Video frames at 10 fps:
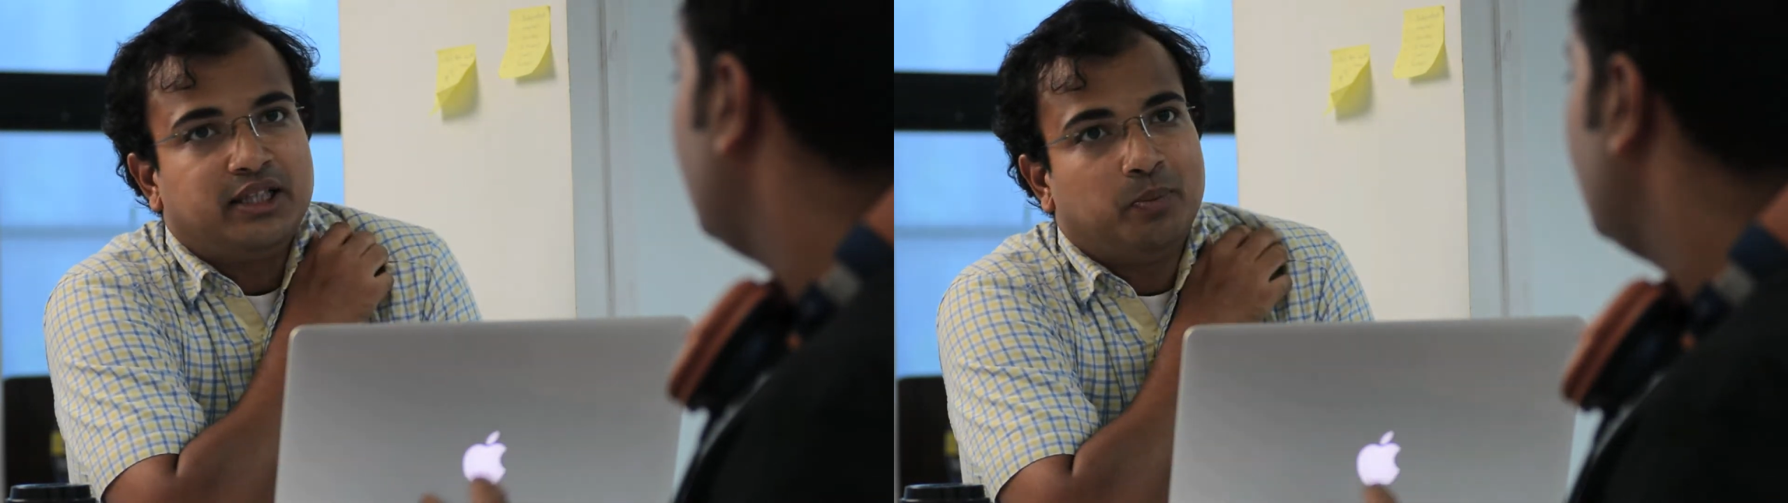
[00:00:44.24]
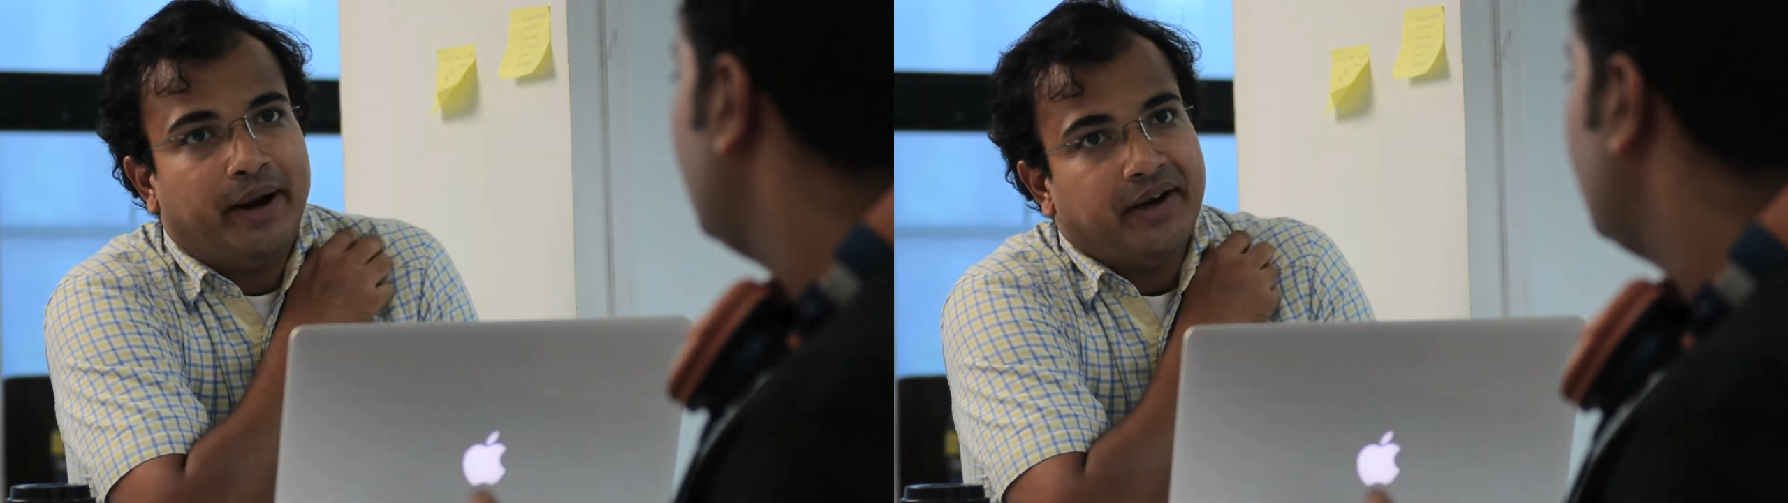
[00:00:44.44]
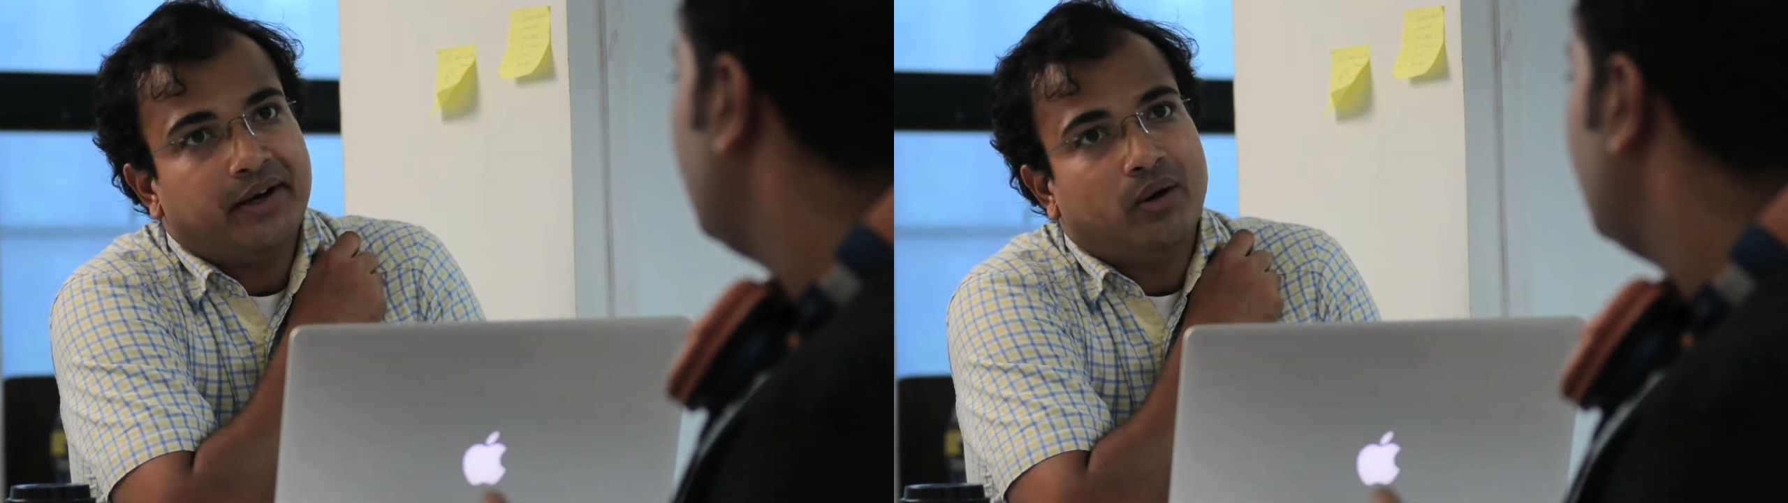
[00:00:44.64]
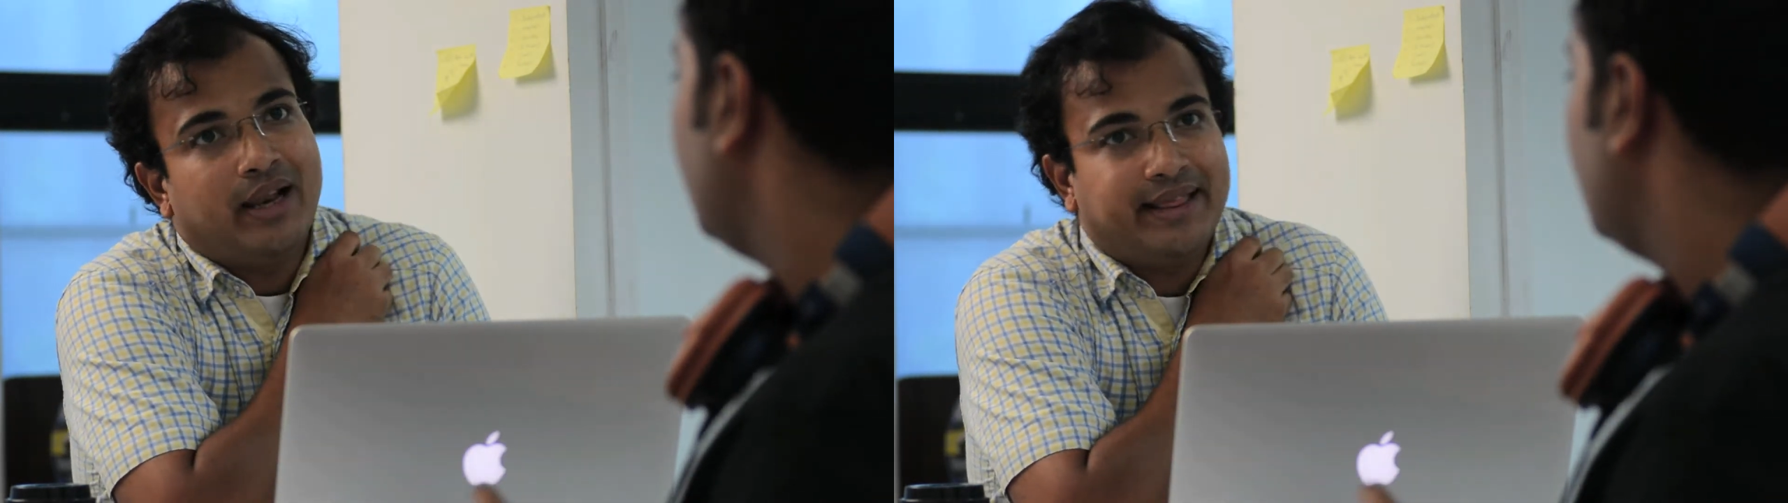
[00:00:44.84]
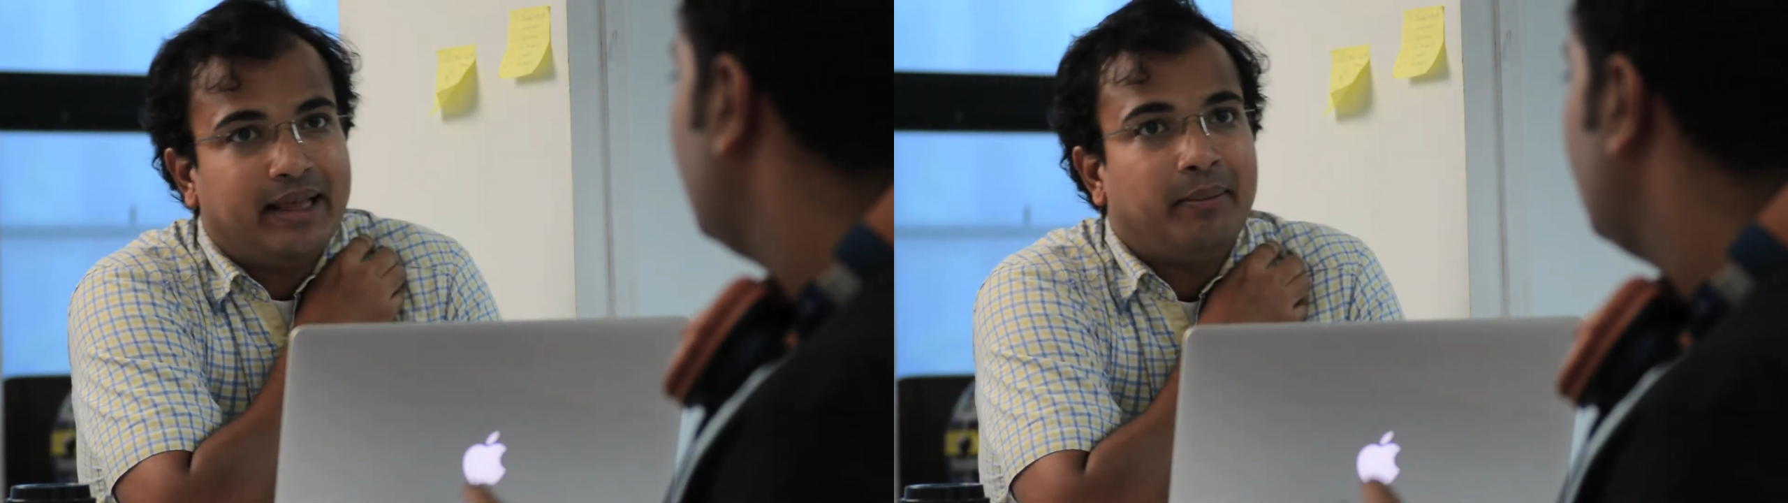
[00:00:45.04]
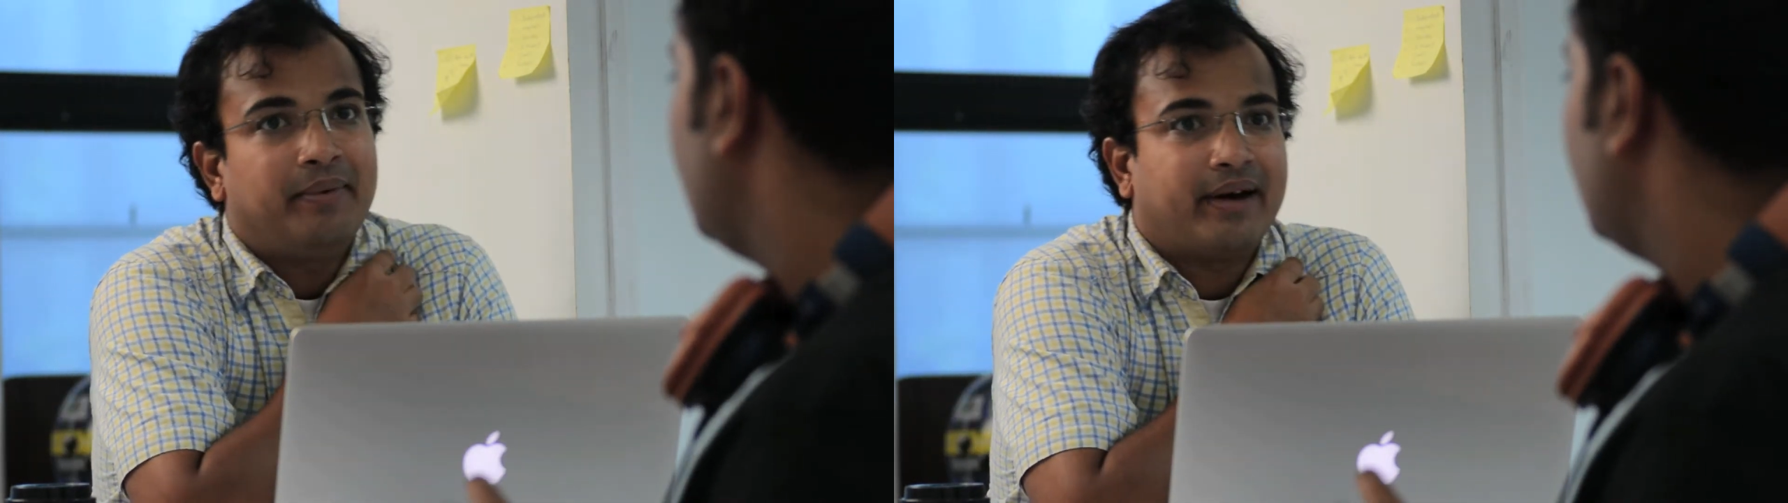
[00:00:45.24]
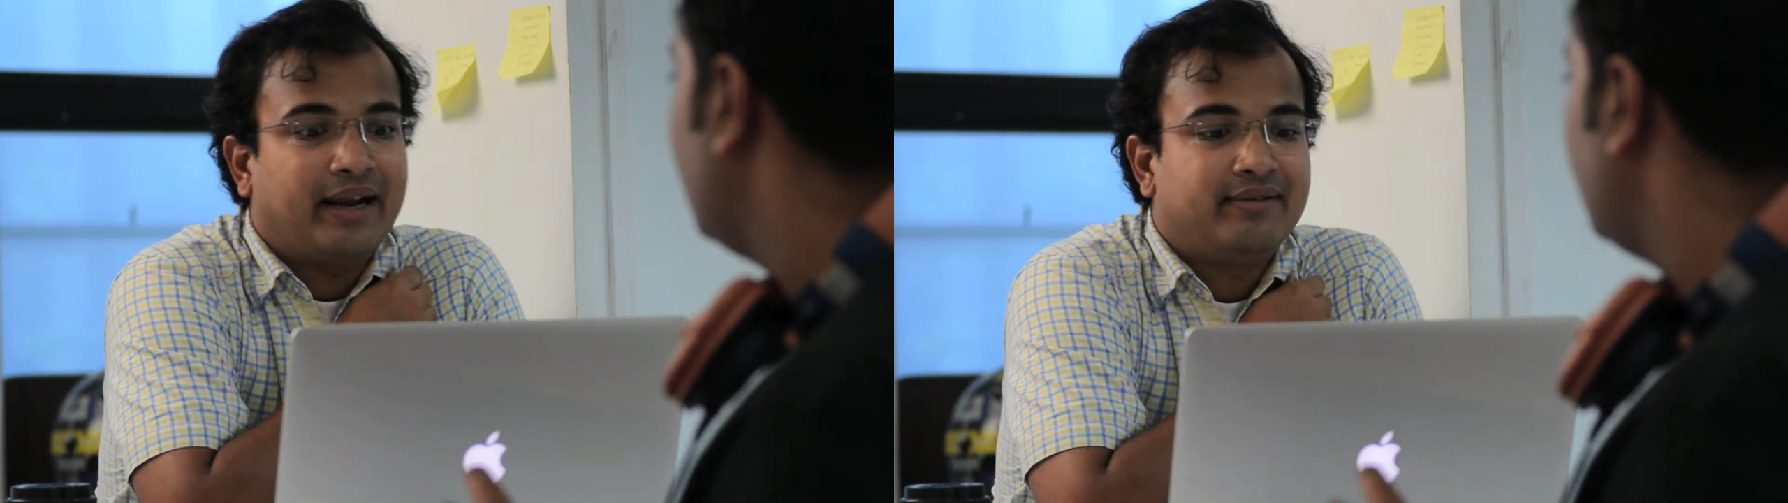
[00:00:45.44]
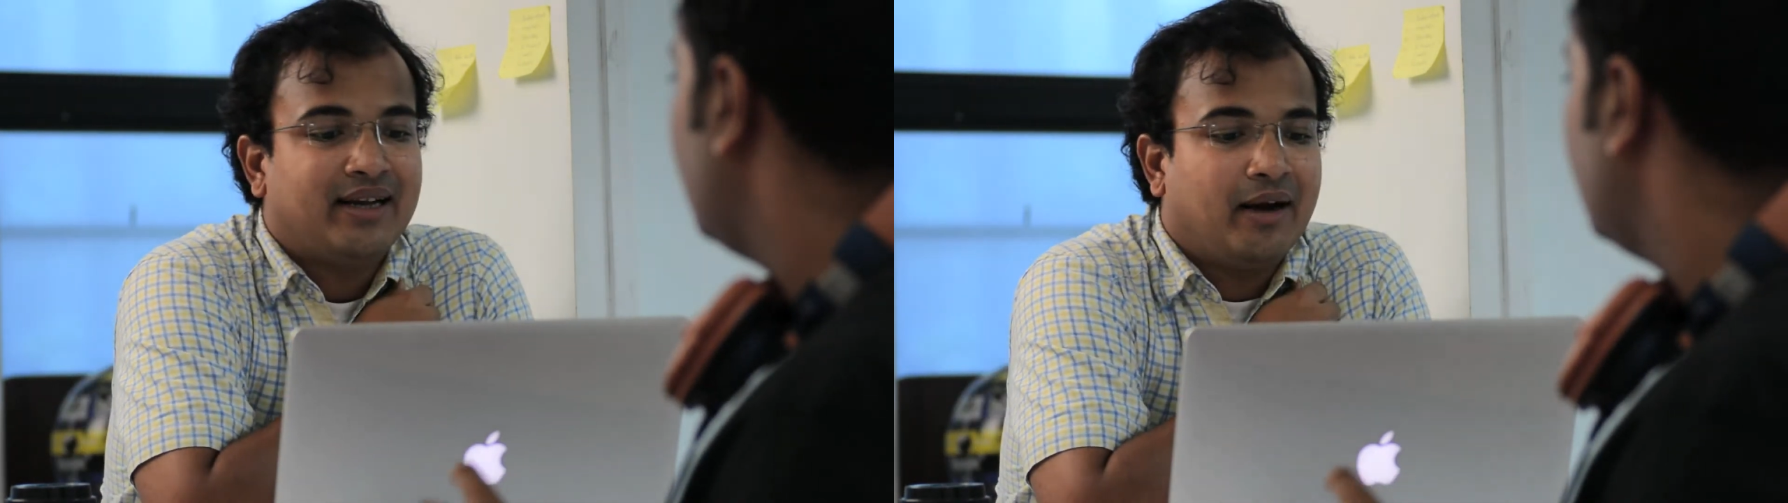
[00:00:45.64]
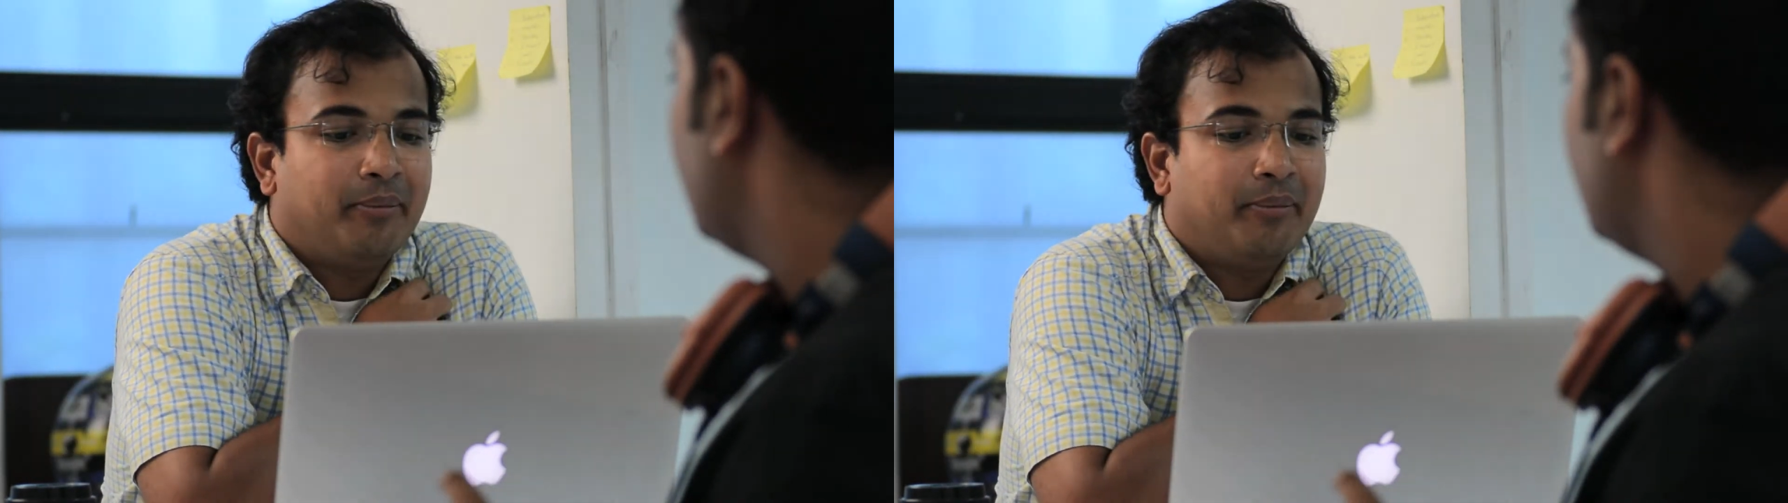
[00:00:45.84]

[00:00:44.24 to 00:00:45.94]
It's better to let them drive the